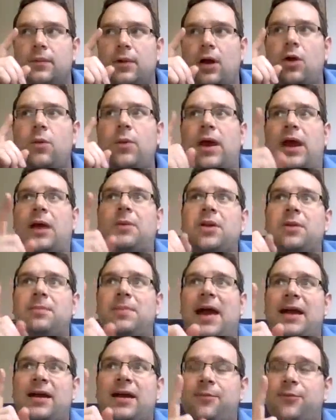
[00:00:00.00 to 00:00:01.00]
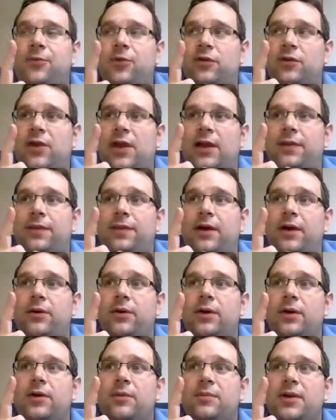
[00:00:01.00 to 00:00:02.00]
Oh, wait, I want to back up for a second, though,
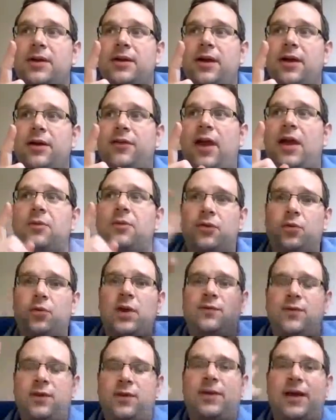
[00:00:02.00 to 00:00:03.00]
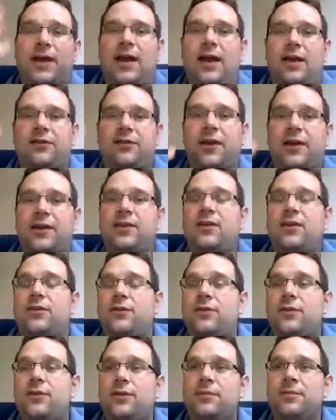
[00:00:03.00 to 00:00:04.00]
because I was waving my hands like
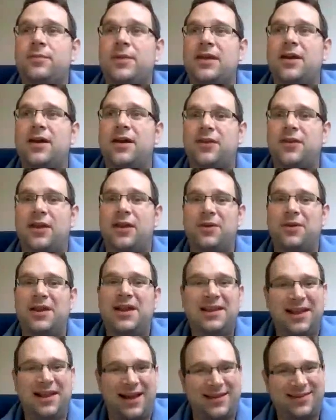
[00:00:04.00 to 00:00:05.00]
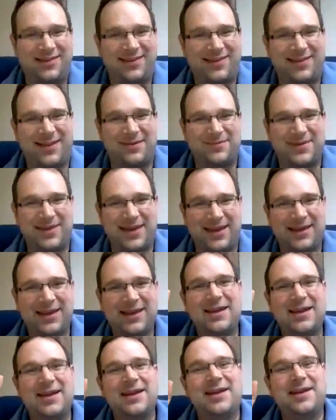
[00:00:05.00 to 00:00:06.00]
this because I realized something,
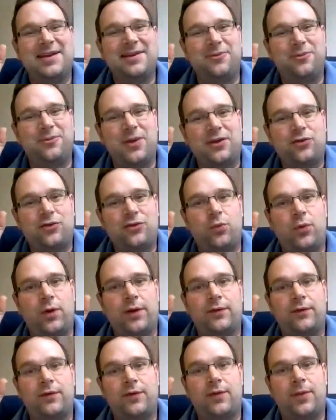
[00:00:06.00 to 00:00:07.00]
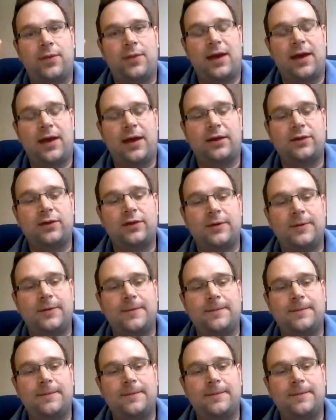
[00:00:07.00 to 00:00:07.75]
which was that